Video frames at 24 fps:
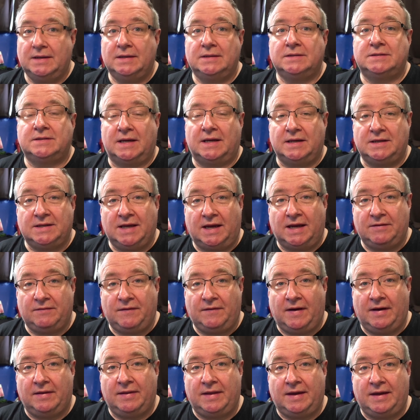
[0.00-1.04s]
Stay safe
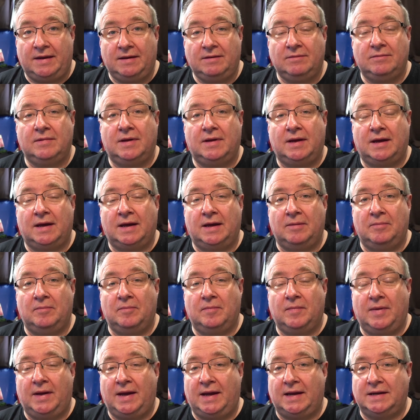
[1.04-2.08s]
out there,
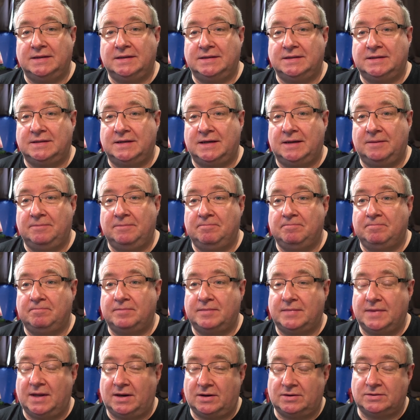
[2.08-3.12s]
and
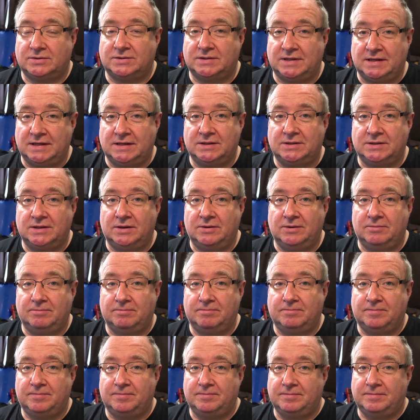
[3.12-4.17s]
I'll see you soon.
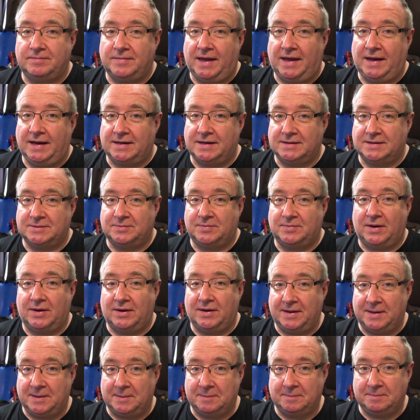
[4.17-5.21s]
Thanks,
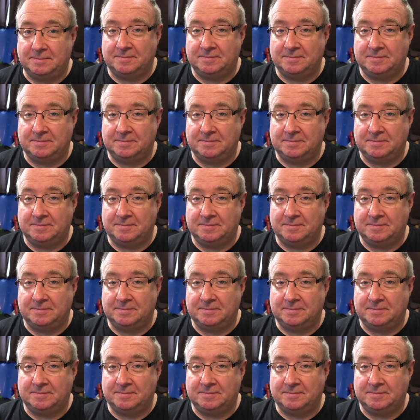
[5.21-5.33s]
bye.